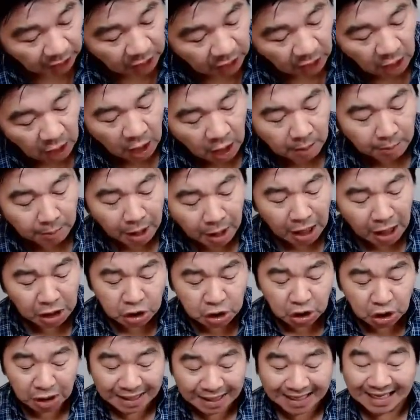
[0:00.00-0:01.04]

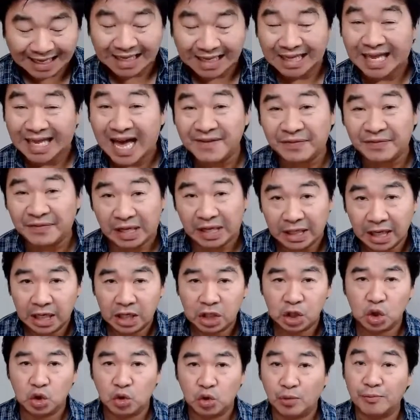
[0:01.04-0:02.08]
Module 11,
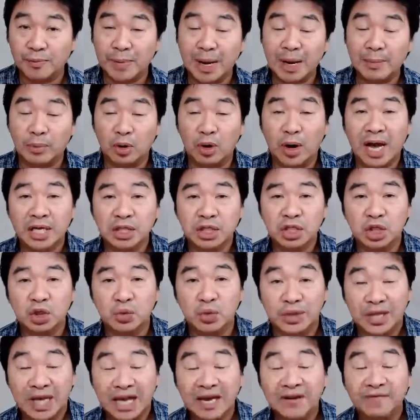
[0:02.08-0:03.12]
as you remember, has to do
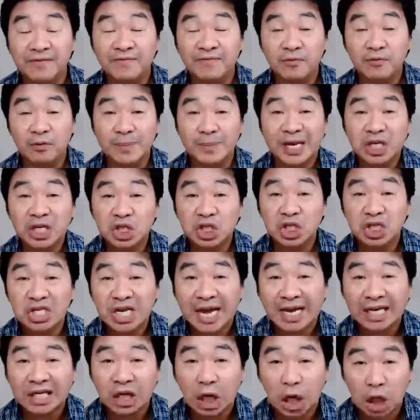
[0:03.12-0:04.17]
with information
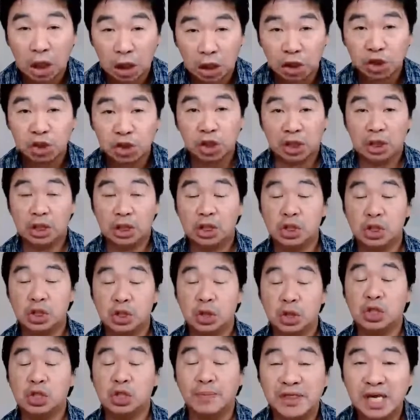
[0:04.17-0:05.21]
technology, and so
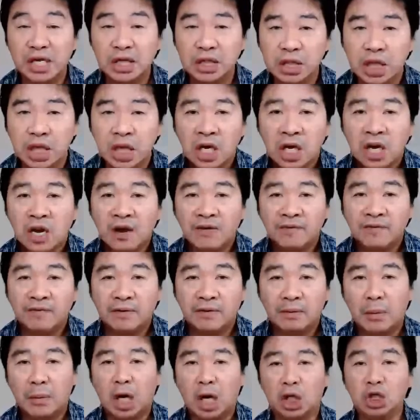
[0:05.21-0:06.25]
some things from
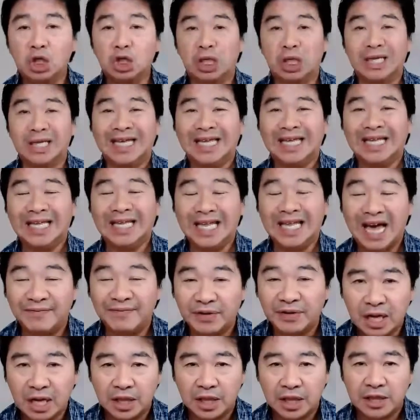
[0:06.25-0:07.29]
Module 11
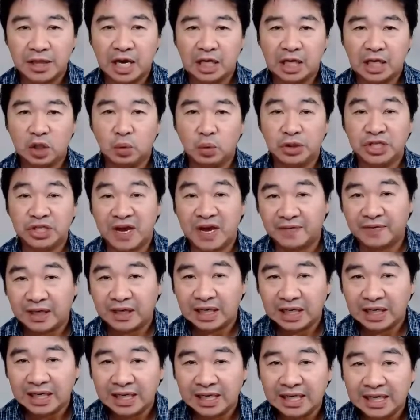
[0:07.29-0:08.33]
that you will
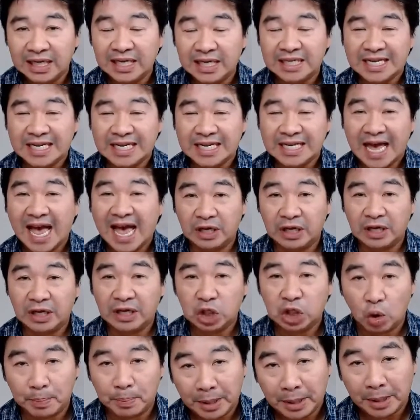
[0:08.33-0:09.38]
definitely need to have under your
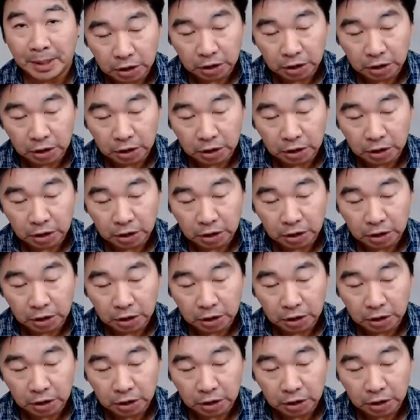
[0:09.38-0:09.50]
belt.